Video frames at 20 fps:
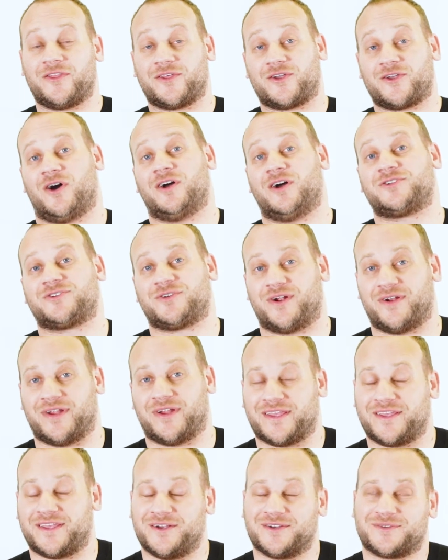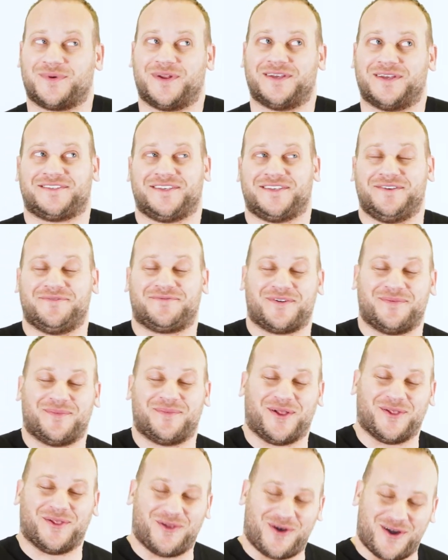the contrary, here's what I see from
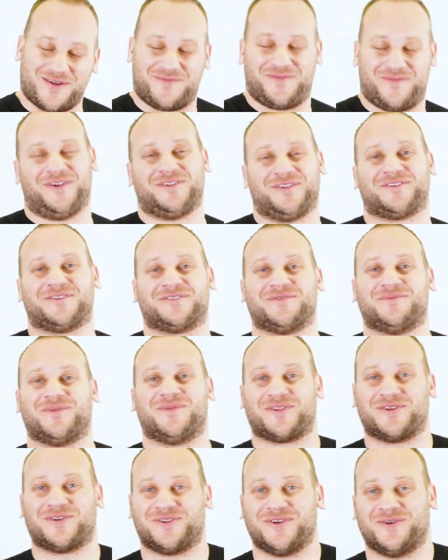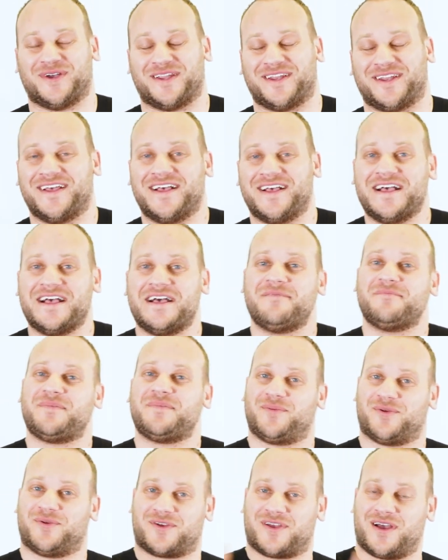a lot of realtors of what they're doing.
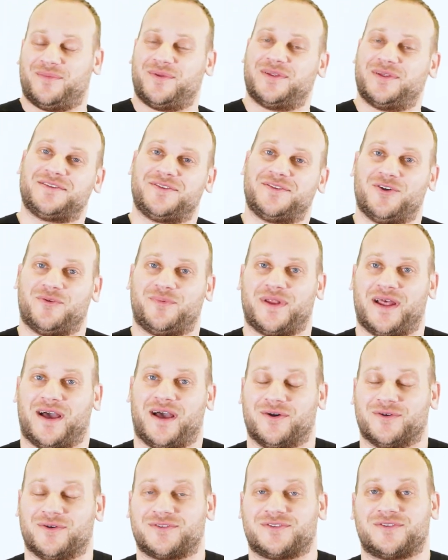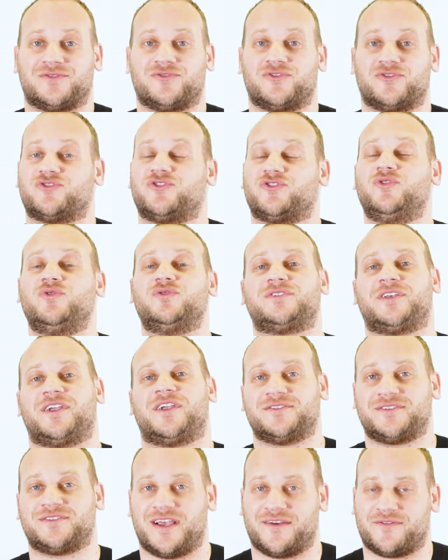People are coming into the open house, they're too
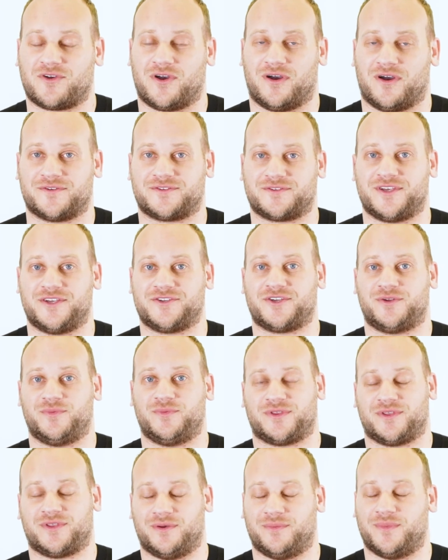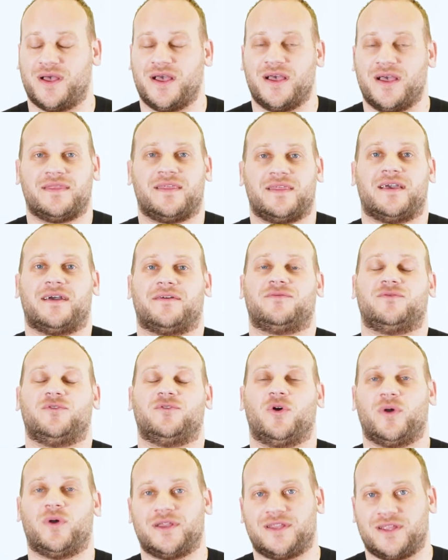scared to have a conversation with them. They have
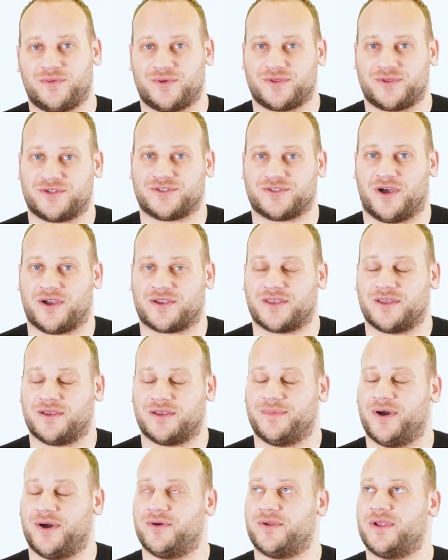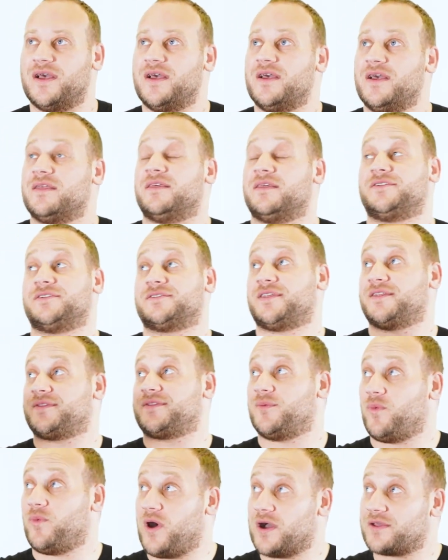no idea what they're talking about. They just let
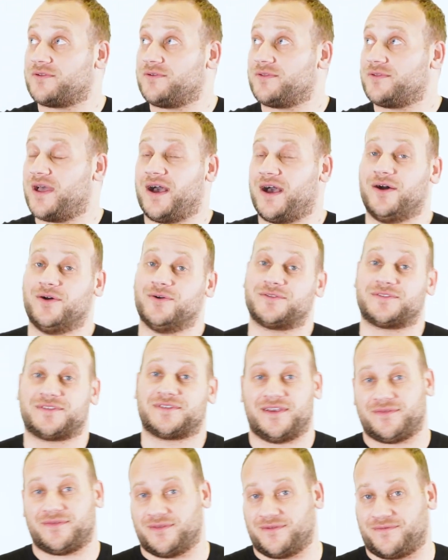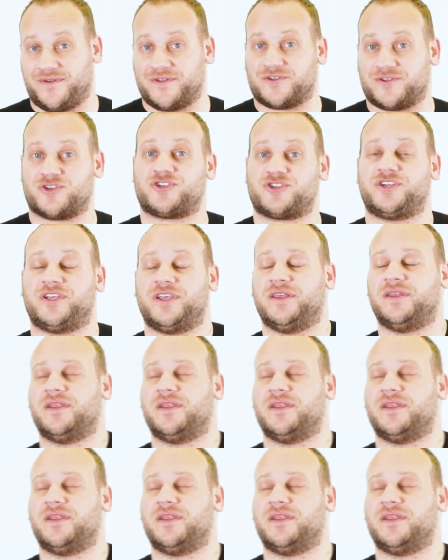them walk through the house, give them the feature sheet.